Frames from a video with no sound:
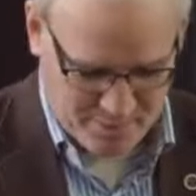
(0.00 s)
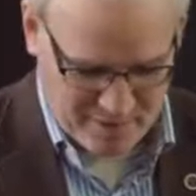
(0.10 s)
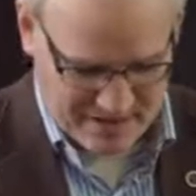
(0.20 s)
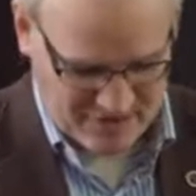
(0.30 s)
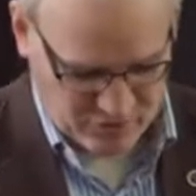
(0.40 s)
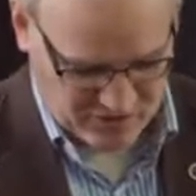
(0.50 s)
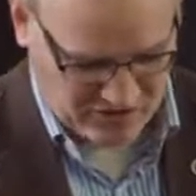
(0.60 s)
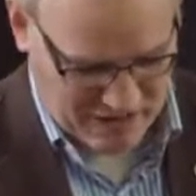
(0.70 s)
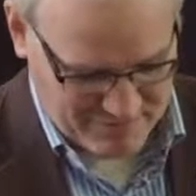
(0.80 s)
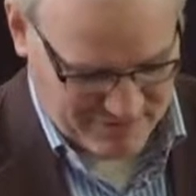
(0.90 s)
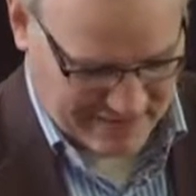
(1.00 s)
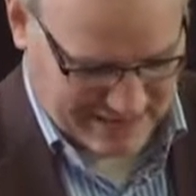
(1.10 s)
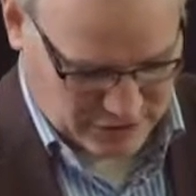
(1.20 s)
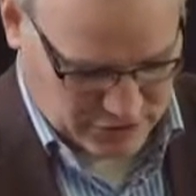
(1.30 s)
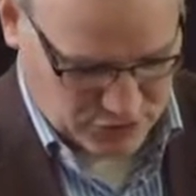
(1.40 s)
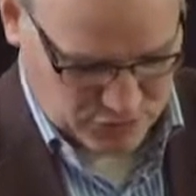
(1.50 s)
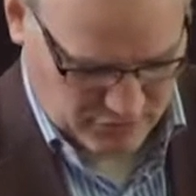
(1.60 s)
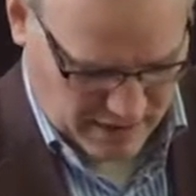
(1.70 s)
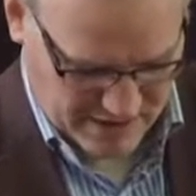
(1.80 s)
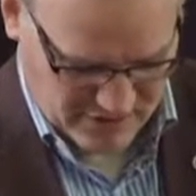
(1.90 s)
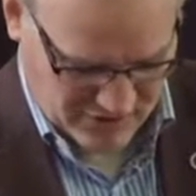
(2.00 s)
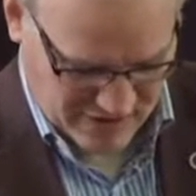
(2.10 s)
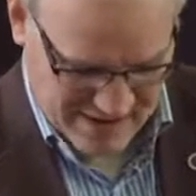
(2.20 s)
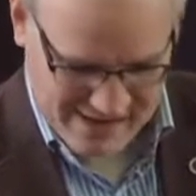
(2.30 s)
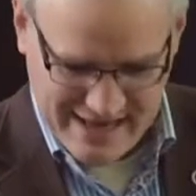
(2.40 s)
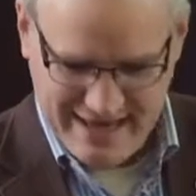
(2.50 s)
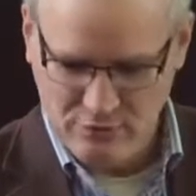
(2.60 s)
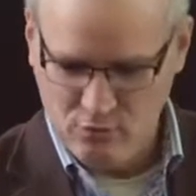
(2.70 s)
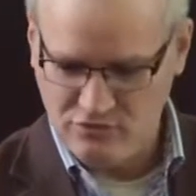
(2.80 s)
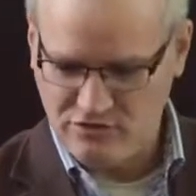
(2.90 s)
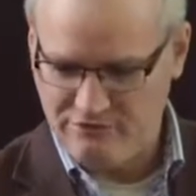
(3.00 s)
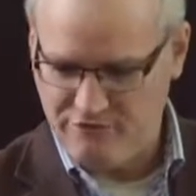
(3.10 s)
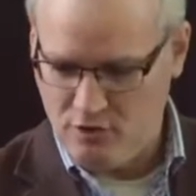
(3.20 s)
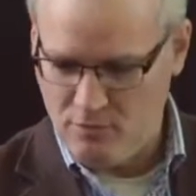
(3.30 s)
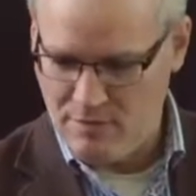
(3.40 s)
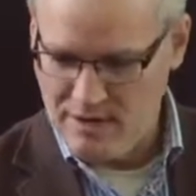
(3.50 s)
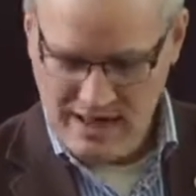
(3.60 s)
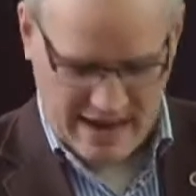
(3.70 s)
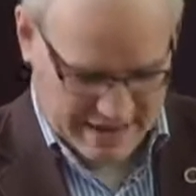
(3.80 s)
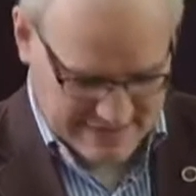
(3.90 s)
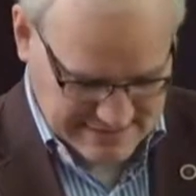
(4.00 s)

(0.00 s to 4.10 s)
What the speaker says: are prepared to accept to their natural rights in order to form a